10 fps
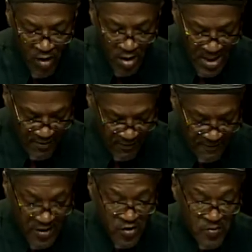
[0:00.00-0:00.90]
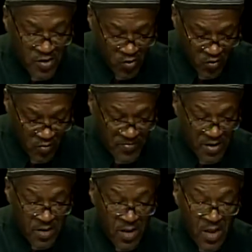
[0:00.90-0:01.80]
refreshments will
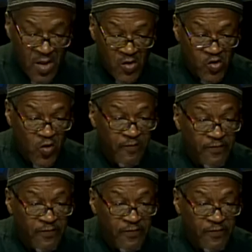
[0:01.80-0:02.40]
be served.